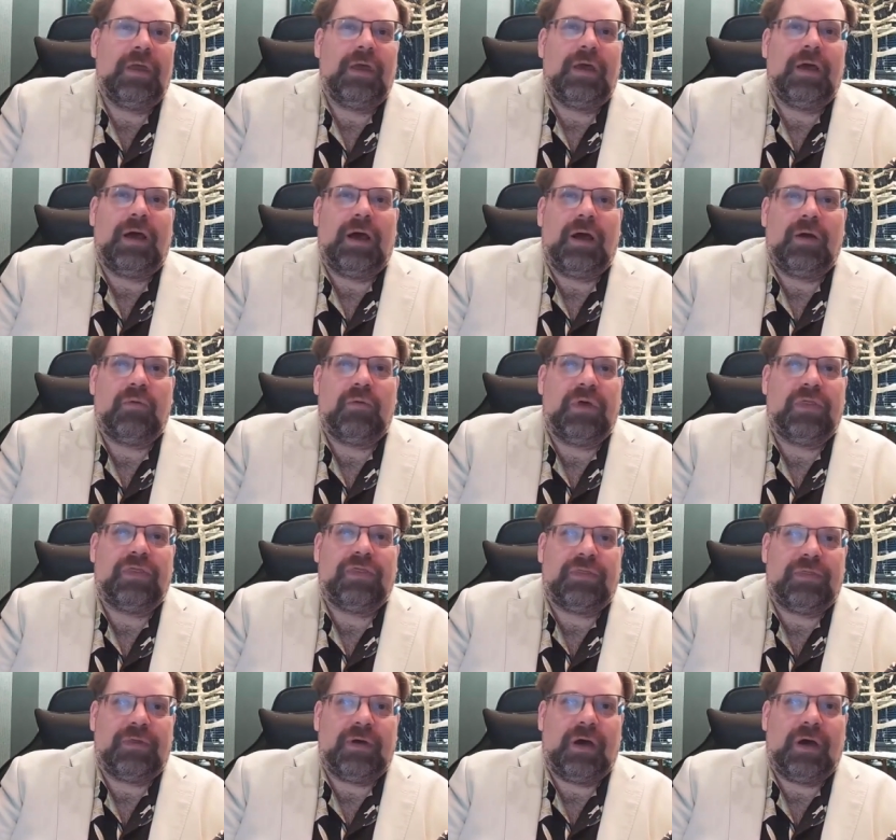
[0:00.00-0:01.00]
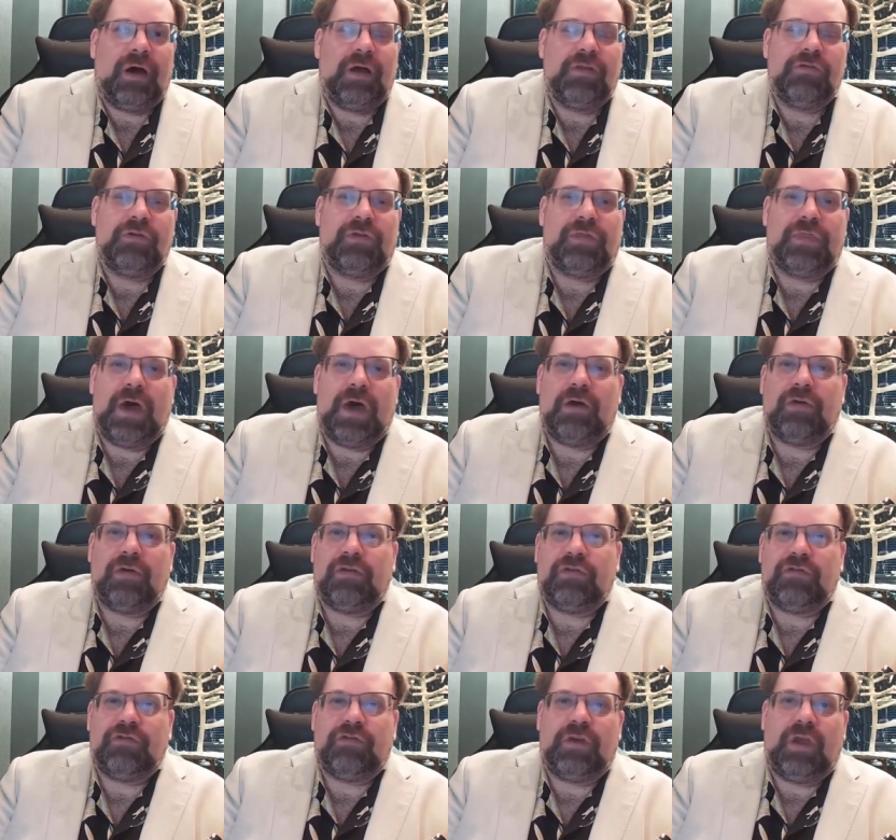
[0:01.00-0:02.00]
uh, with
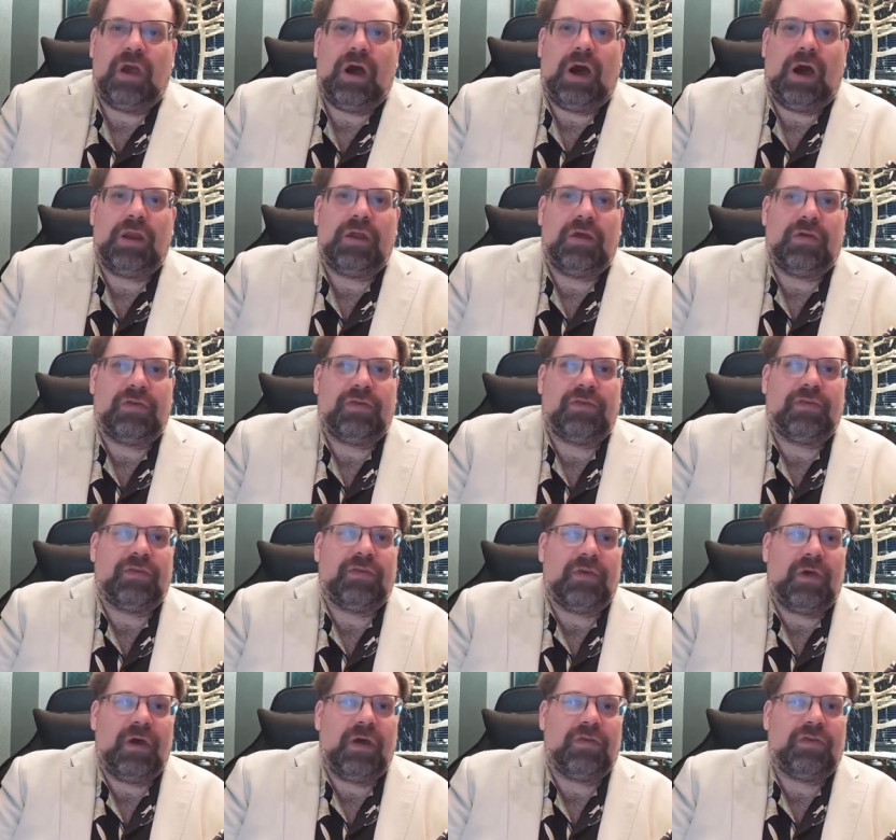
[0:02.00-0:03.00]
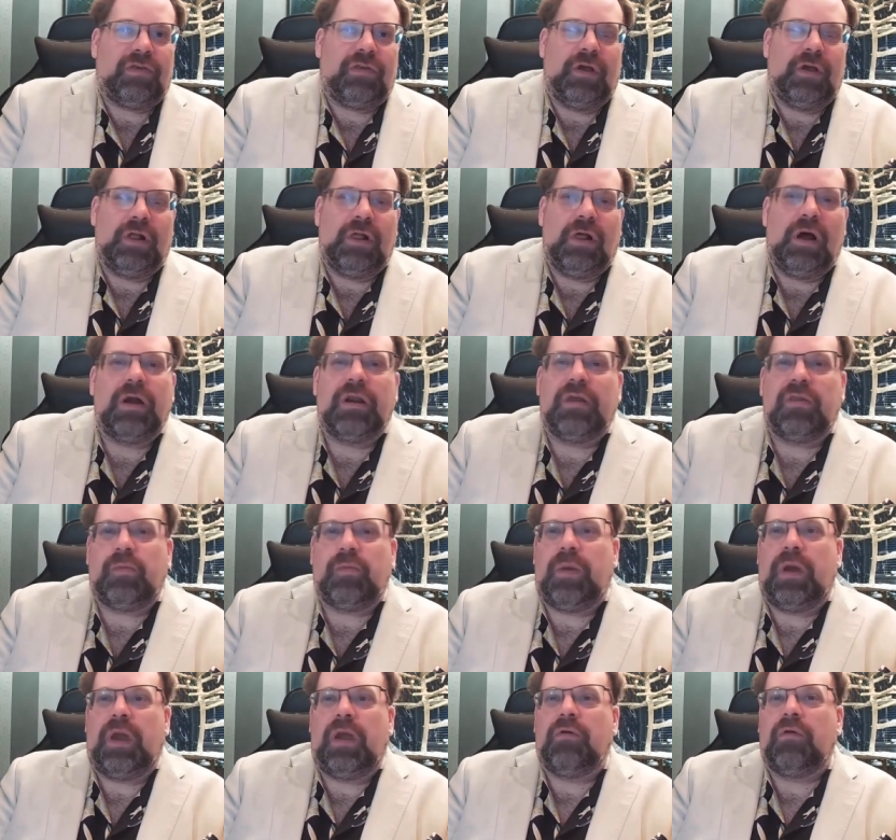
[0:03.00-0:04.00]
100,000 jihadists still on its
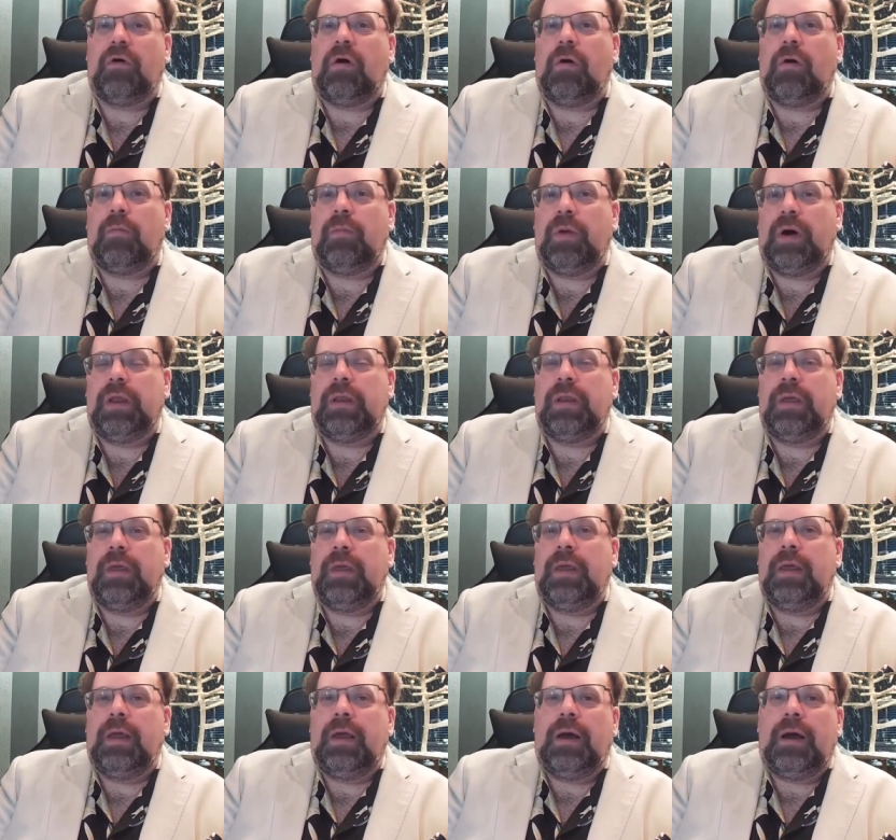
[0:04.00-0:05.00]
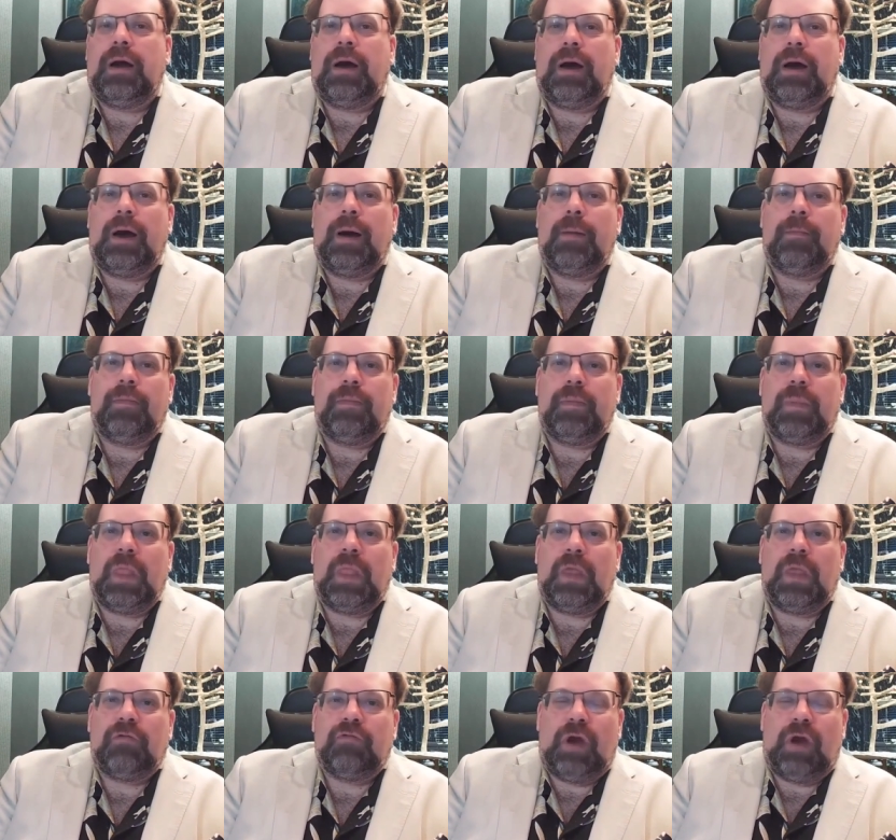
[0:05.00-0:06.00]
payroll. But um,
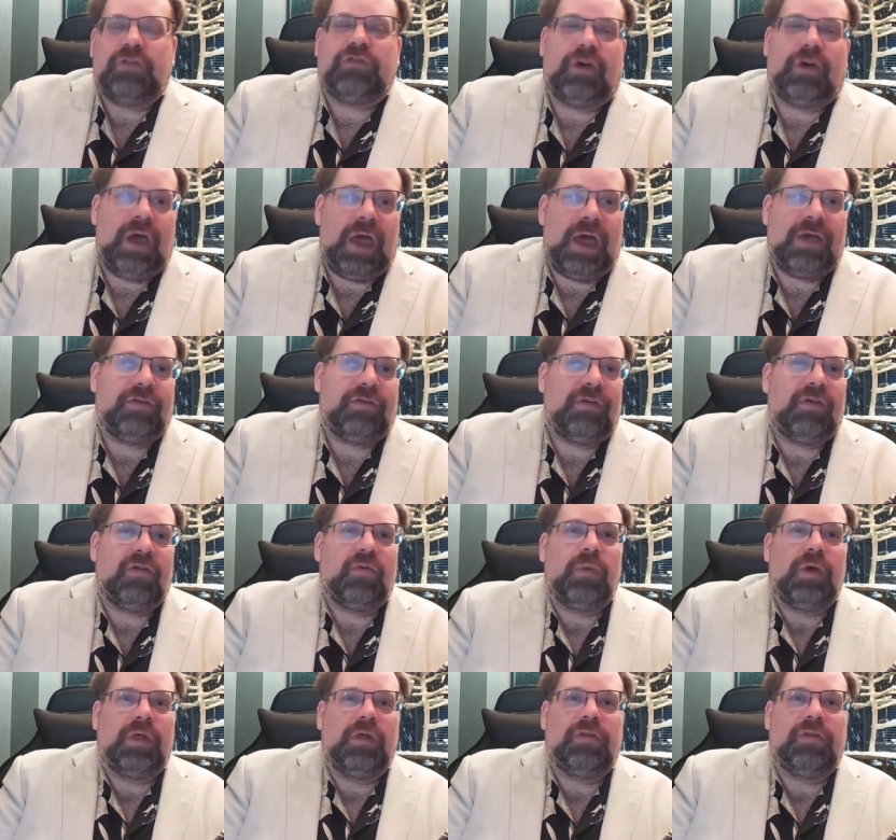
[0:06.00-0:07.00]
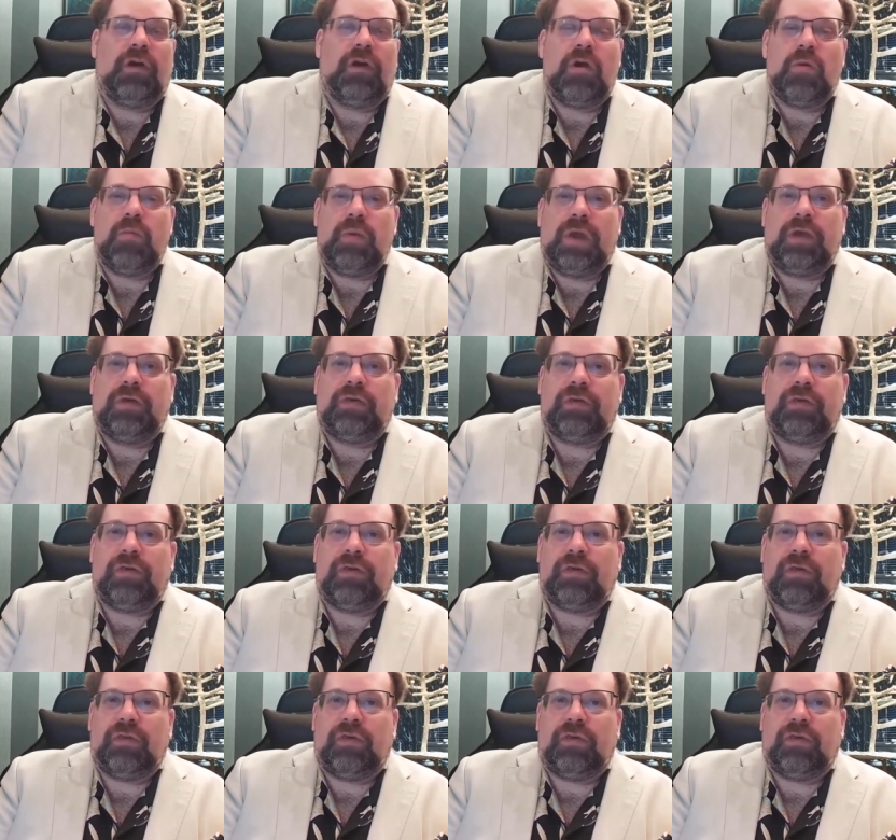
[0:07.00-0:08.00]
Russia has these military bases
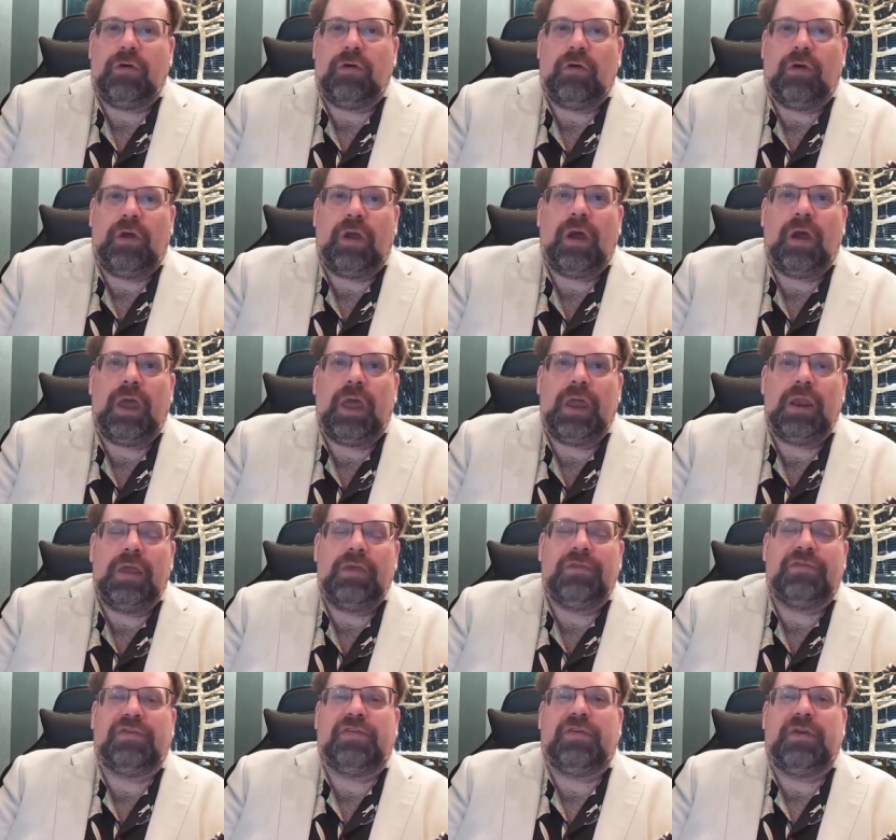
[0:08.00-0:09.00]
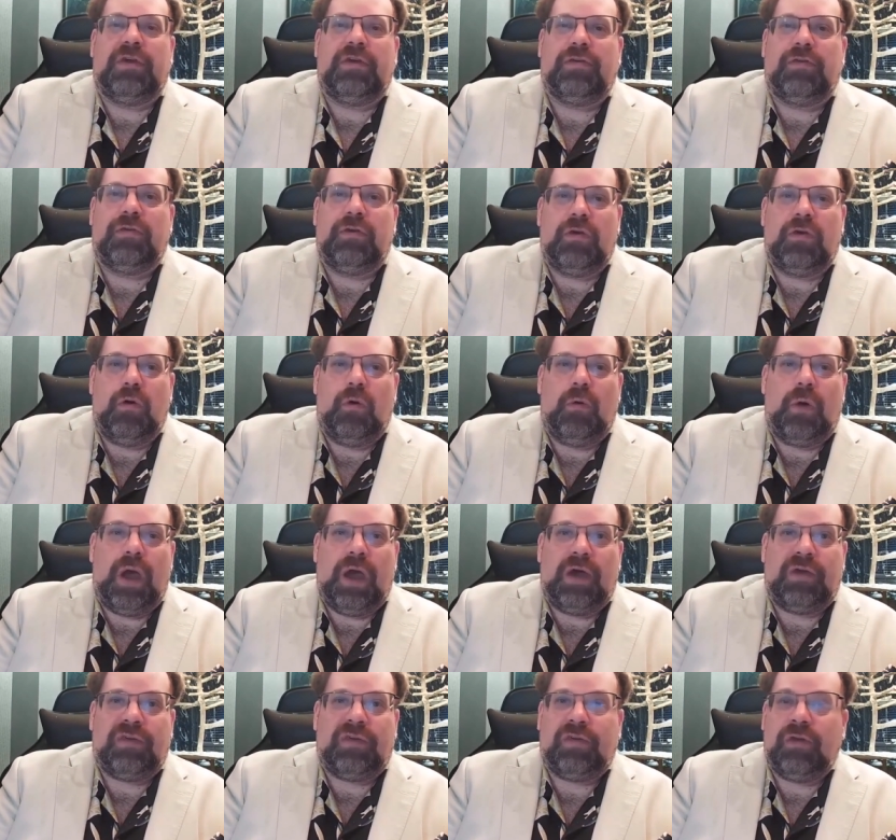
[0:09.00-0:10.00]
in Syria, and it sees the
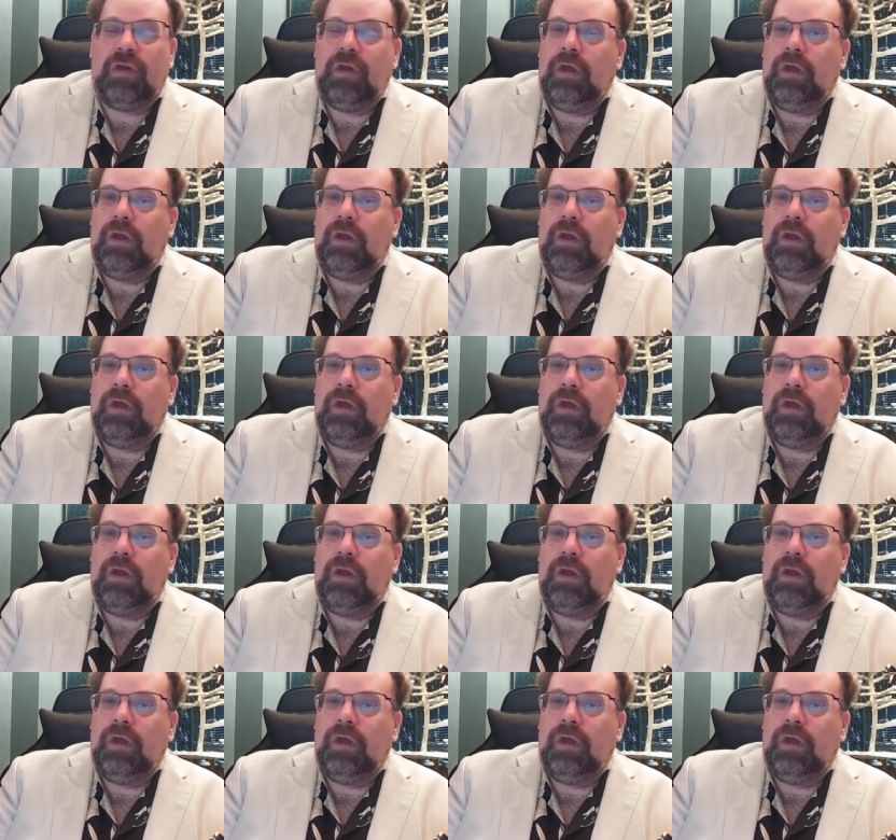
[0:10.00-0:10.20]
U.S.